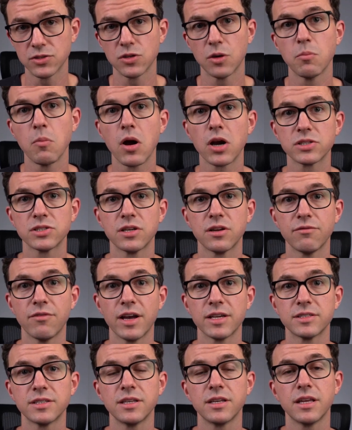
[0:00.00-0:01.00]
So margin
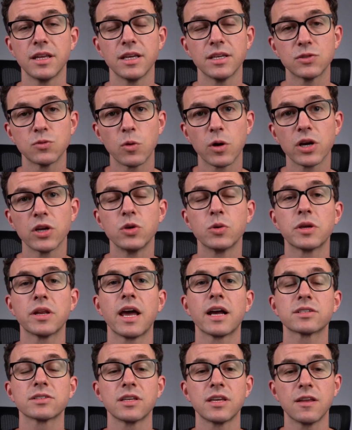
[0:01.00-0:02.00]
investing is where you can
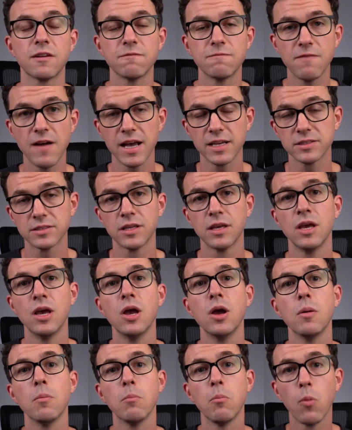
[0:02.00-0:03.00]
actually invest
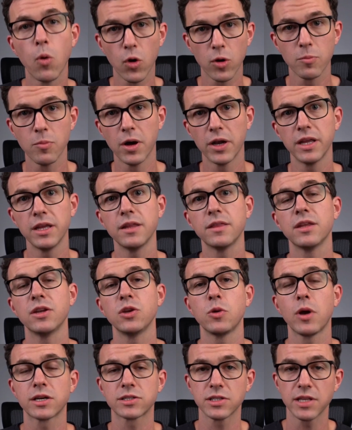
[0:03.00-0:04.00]
more money than
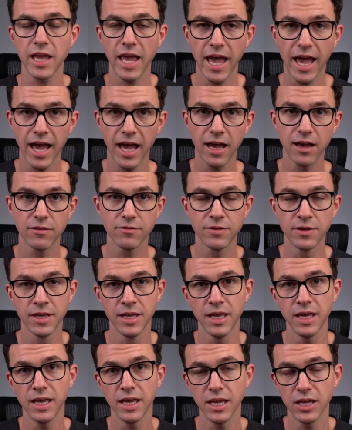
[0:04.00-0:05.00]
you actually have
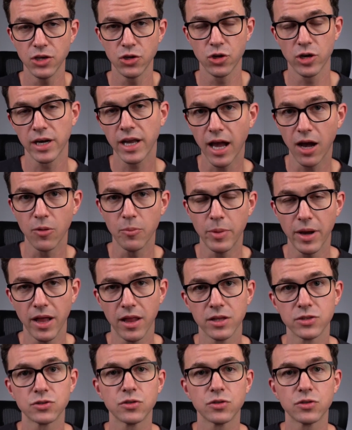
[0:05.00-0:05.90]
in your account balance.